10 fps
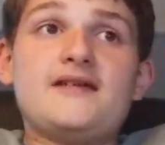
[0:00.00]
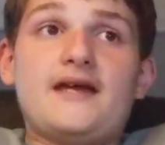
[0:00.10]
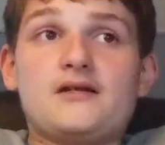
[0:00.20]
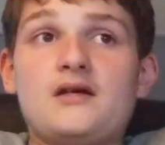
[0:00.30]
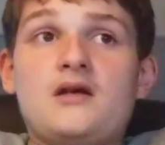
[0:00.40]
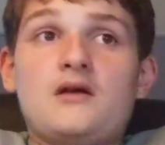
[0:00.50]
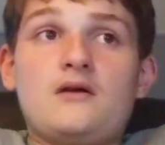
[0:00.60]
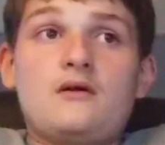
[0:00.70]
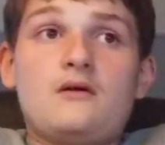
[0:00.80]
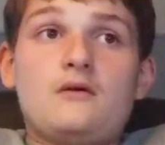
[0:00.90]
date
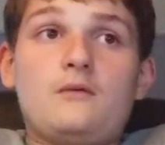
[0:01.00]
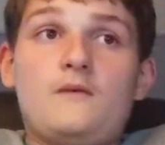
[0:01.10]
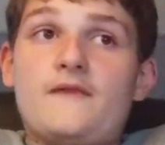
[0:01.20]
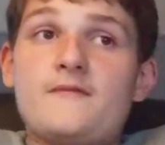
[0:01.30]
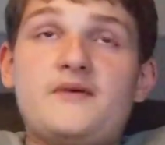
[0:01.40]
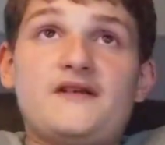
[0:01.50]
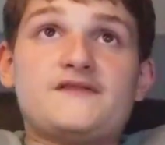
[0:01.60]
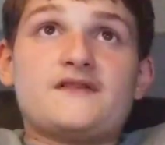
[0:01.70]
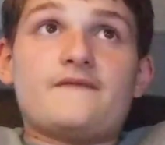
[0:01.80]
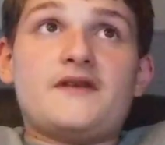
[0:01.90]
with the
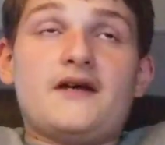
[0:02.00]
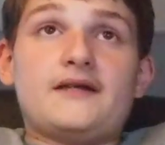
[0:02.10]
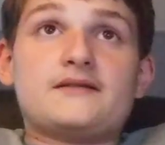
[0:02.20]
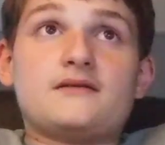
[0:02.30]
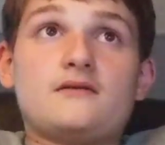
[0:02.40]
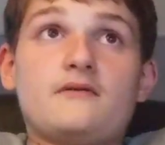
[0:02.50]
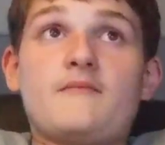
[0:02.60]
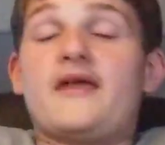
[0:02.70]
beasts of the night.